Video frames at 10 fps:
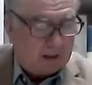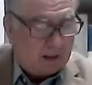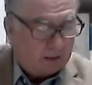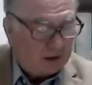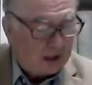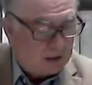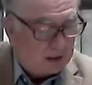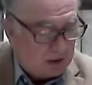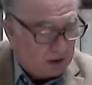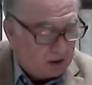Now it says
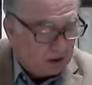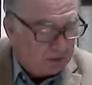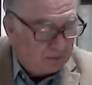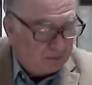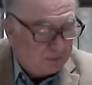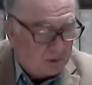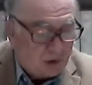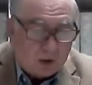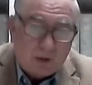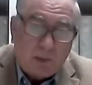here,
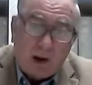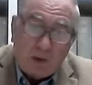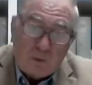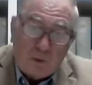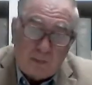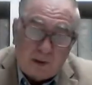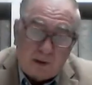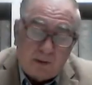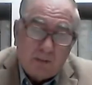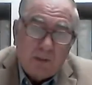talks about a
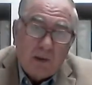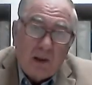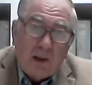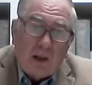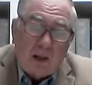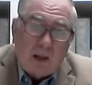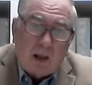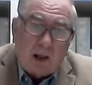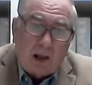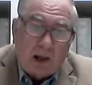woman,
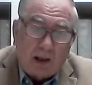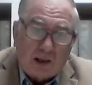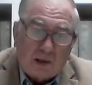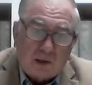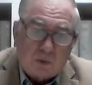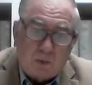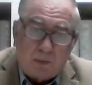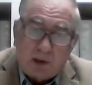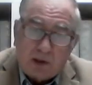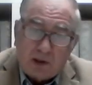and this
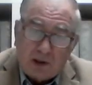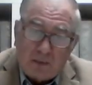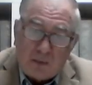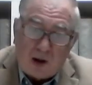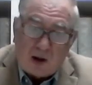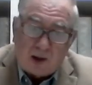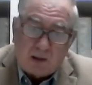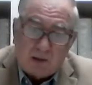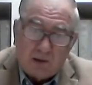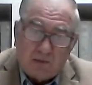woman is
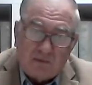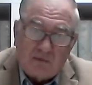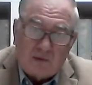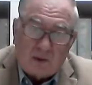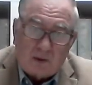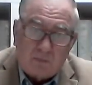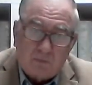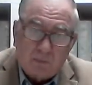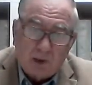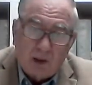symbolic of
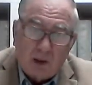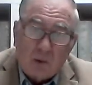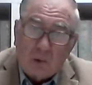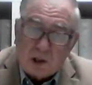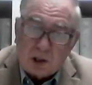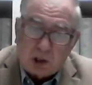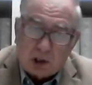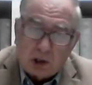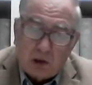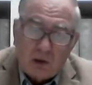
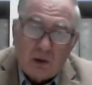religion.